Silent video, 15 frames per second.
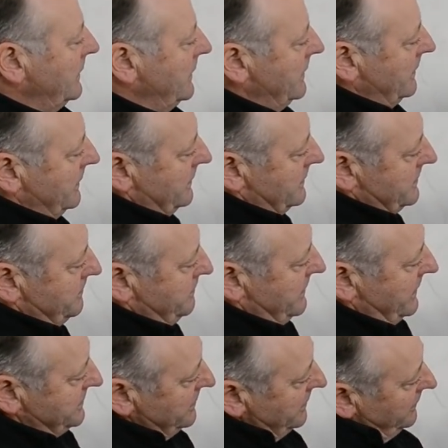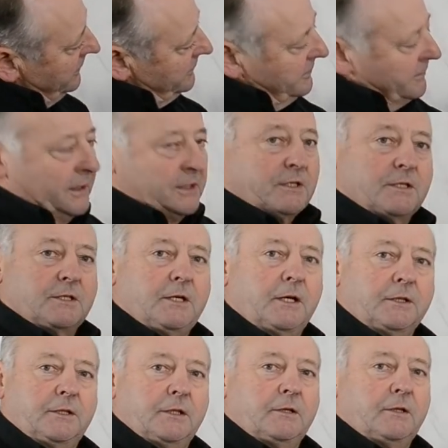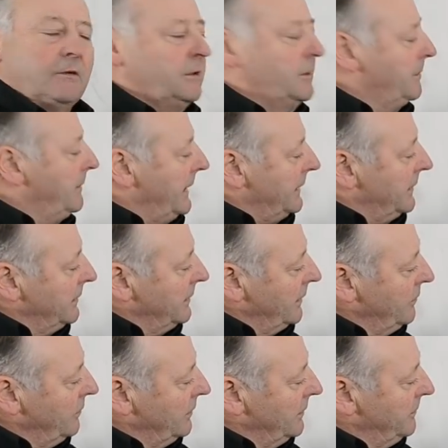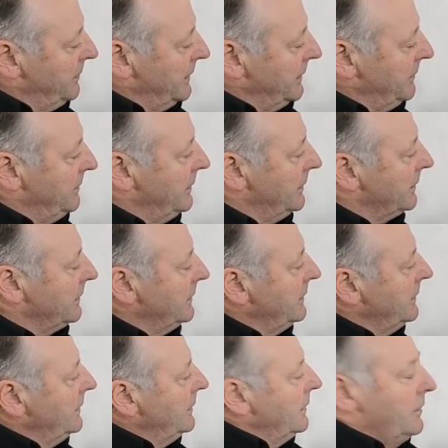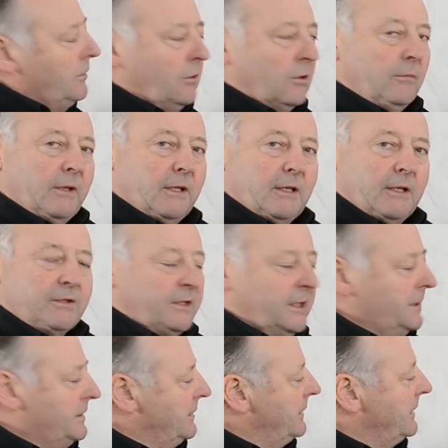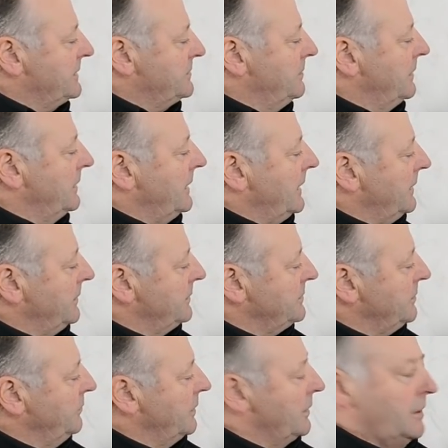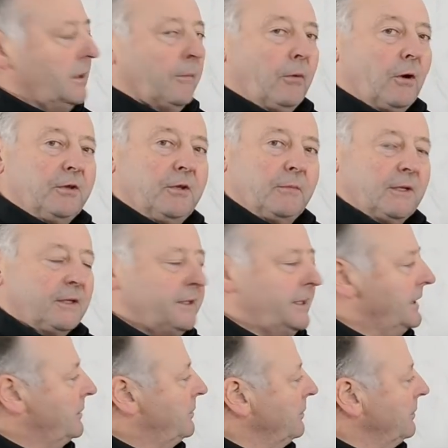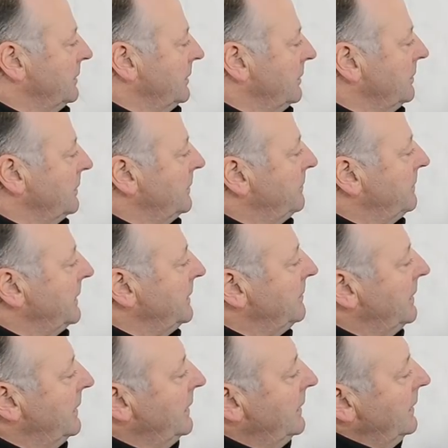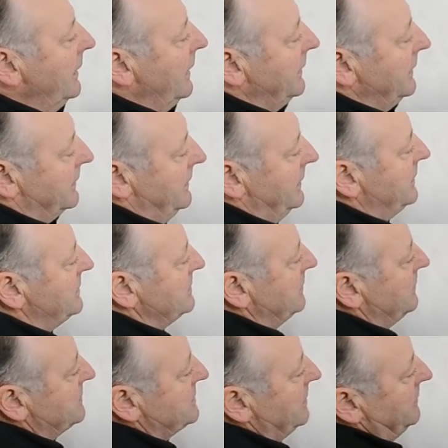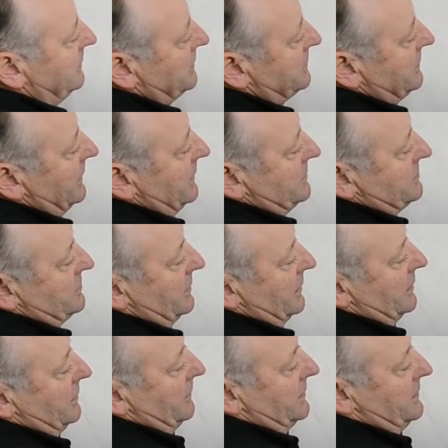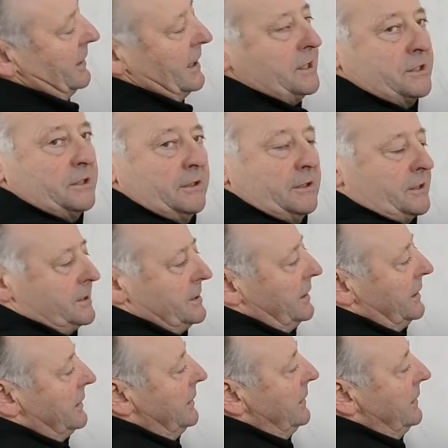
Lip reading: This pressure relief device is tucked in around the back of the outlet pipe here. Normally in a Triton, that's where they are. They're somewhere at the bottom of the tank or in the outlet pipe. And occasionally with some of the Tritons, you get them attached to the side.